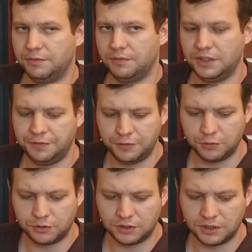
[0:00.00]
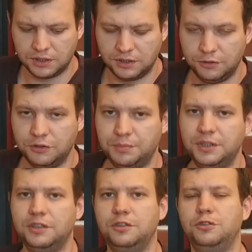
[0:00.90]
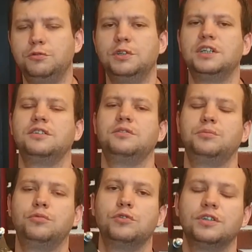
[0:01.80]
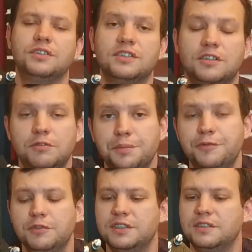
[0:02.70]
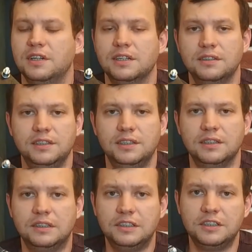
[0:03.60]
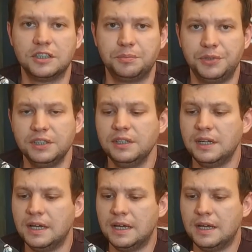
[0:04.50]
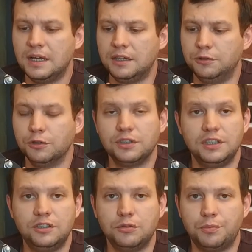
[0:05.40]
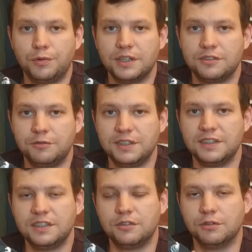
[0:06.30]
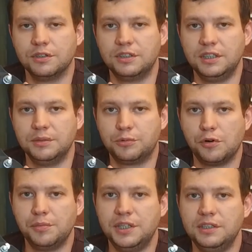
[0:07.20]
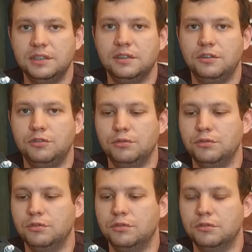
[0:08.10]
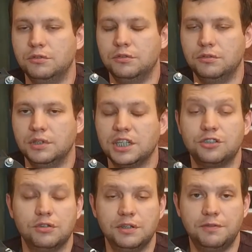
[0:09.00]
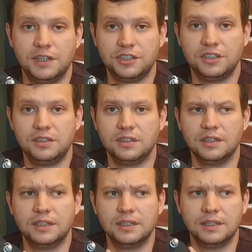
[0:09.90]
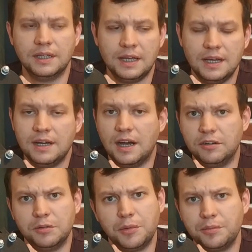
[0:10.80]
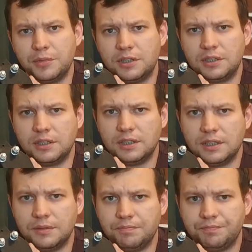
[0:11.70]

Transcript: if your USB UART board is equipped with the DTR pin, you don't need to press reset on the Pro Mini to actually flash it. And I remember